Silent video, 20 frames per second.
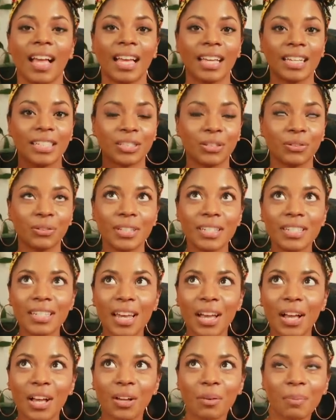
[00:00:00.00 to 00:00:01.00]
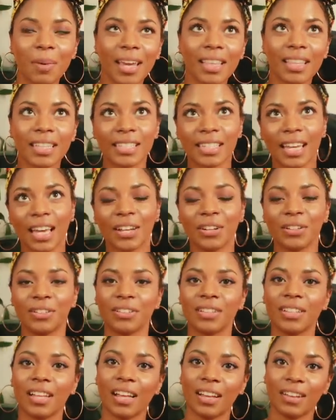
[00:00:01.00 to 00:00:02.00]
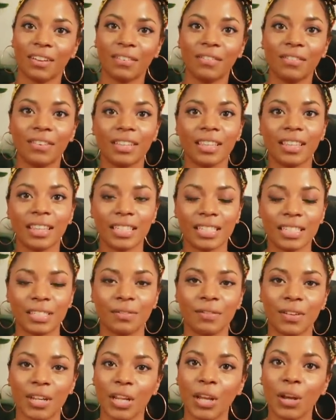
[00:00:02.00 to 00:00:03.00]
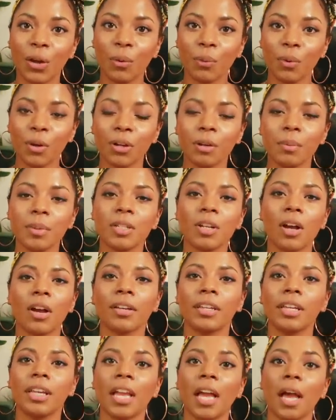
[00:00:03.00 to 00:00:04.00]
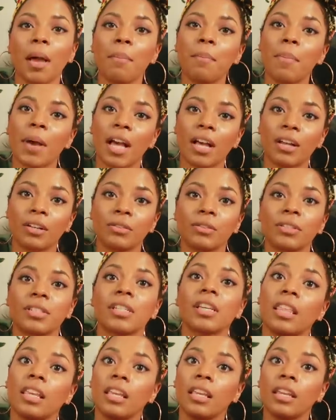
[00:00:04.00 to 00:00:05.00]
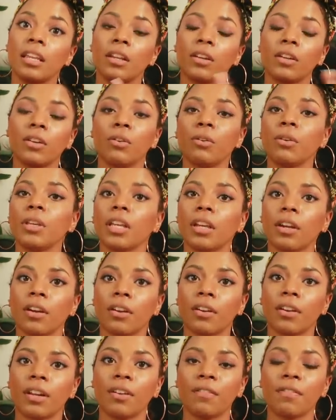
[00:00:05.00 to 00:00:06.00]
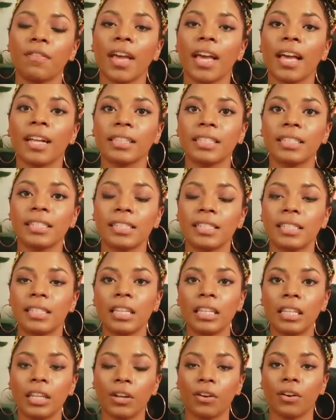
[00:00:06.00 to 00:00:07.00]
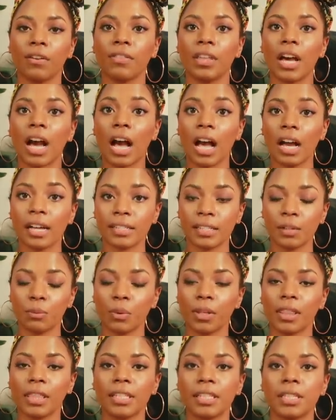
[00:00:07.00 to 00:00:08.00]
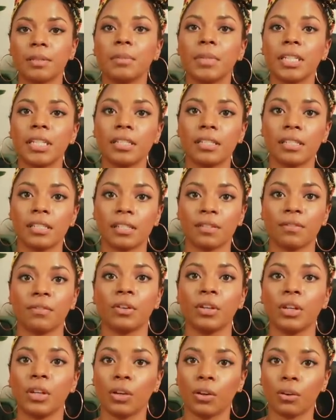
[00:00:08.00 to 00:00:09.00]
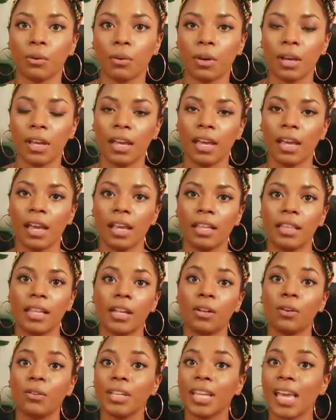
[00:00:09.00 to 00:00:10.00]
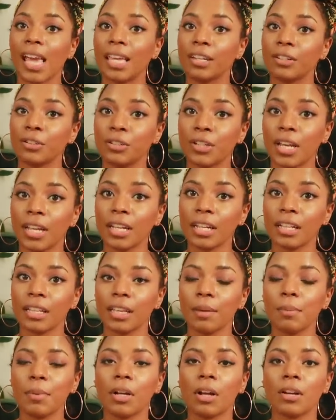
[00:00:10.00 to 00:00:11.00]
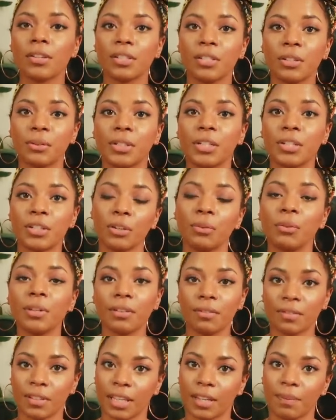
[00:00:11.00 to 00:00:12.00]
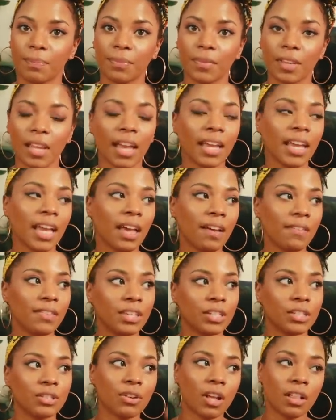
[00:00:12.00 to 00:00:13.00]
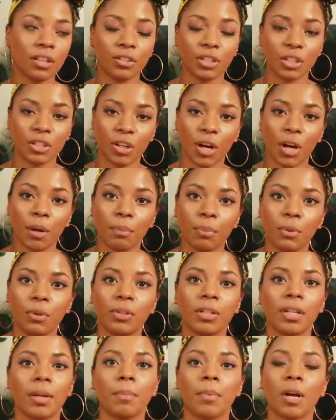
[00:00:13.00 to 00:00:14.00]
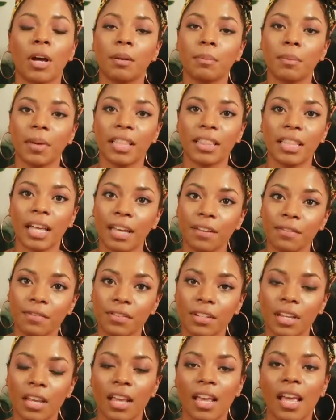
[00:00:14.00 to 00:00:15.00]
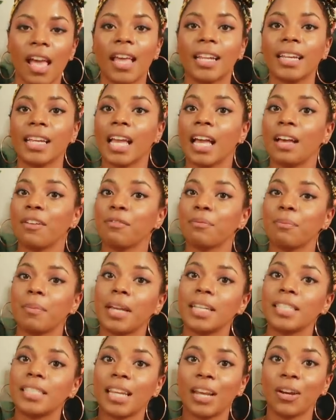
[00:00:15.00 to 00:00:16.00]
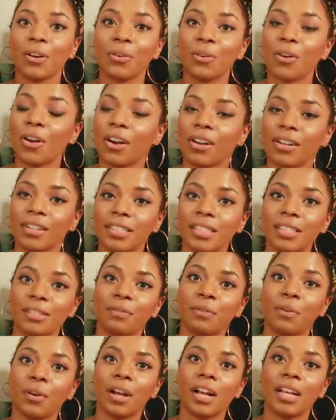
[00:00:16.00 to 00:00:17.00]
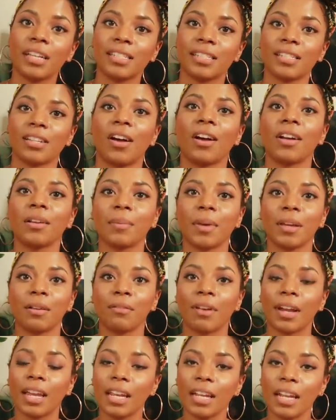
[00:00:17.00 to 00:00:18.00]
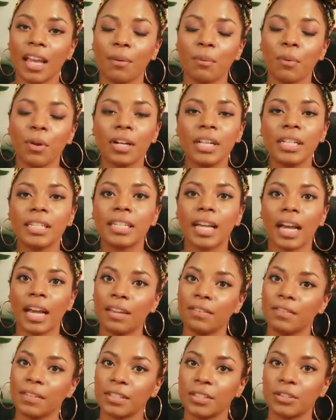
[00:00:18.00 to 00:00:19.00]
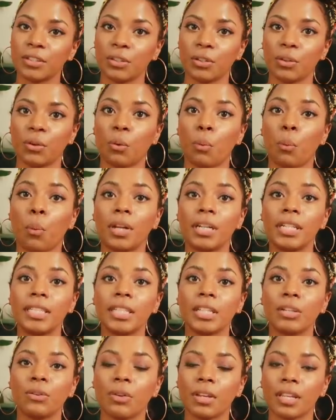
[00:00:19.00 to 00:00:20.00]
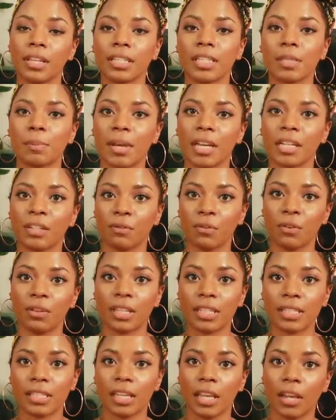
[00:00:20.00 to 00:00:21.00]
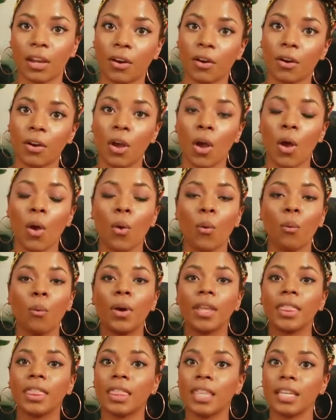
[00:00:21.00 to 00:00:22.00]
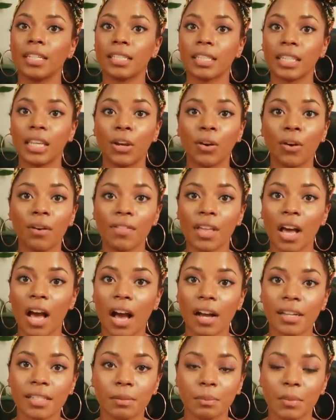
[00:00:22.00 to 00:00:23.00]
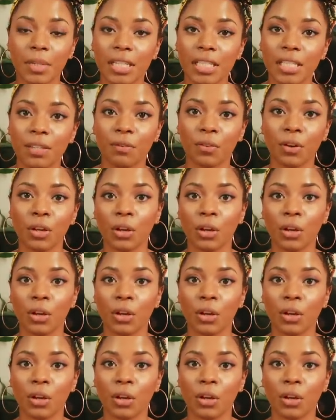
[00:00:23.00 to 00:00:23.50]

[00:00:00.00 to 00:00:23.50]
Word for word: As you can tell by the title of this video, we're going to be talking about the new year. In fact, this is the year of the ox and what this means for you, not only energetically, but also intuitively. I have the astrology chart pulled up on my left, and I have my tarot cards for us on my right, and we're going to dive into what is that you can expect for this year, what this year of the ox means for